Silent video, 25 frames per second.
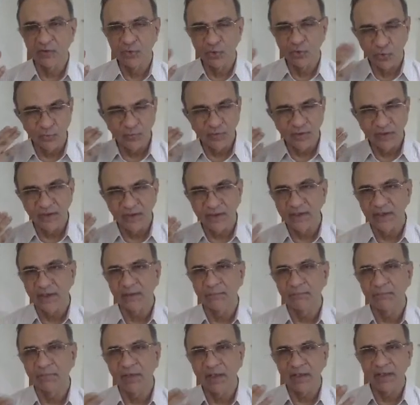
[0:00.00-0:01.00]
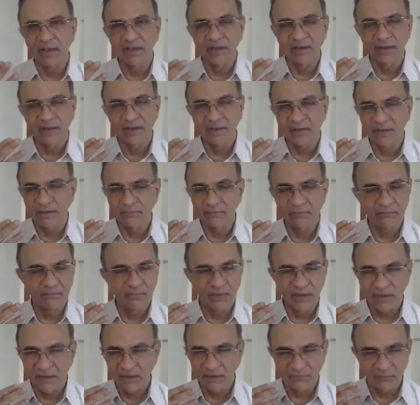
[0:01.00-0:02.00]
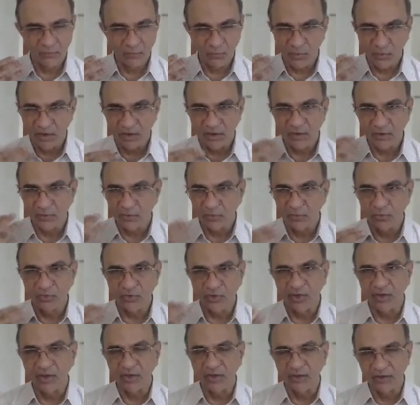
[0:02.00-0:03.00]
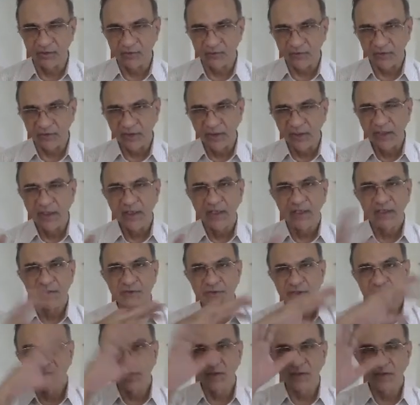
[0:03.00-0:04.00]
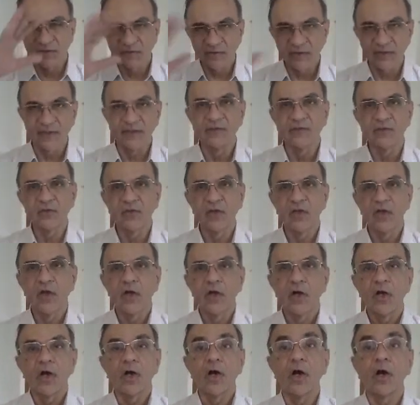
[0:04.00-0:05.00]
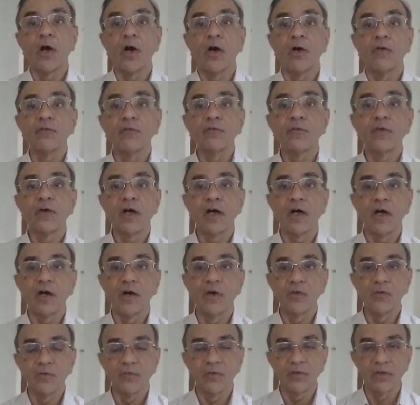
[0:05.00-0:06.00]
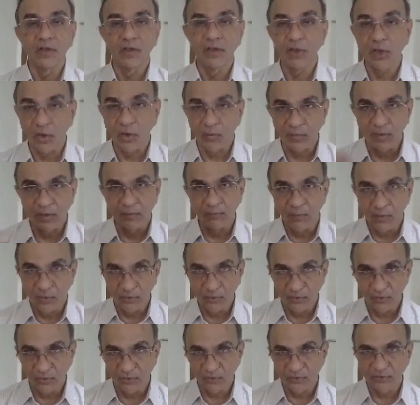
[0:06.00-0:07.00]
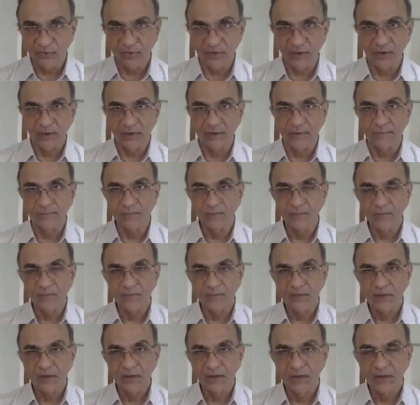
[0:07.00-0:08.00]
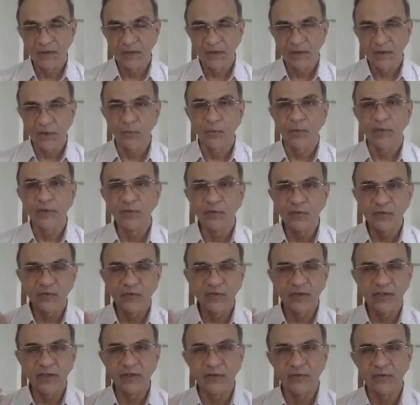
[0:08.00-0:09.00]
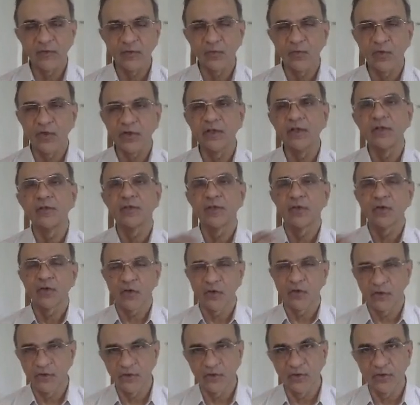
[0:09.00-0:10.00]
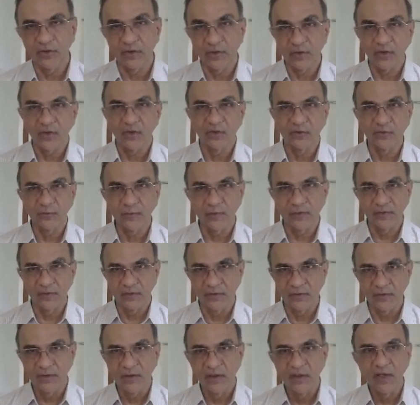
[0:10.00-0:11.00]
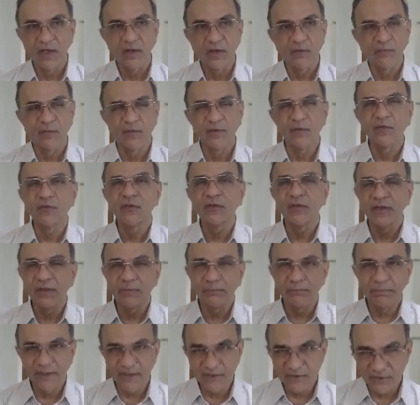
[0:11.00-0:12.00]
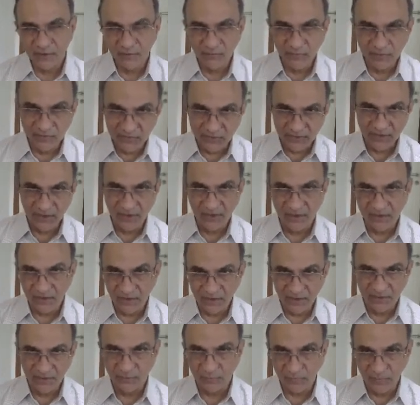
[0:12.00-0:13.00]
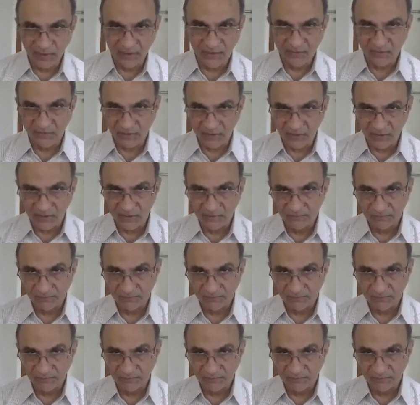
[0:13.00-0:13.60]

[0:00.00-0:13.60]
you will get by 1 to 3 years a general sense of how a normal bone looks like. Now, when you see, you're walking on the corridor in a hospital, when you see a patient with skeletal dysplasia,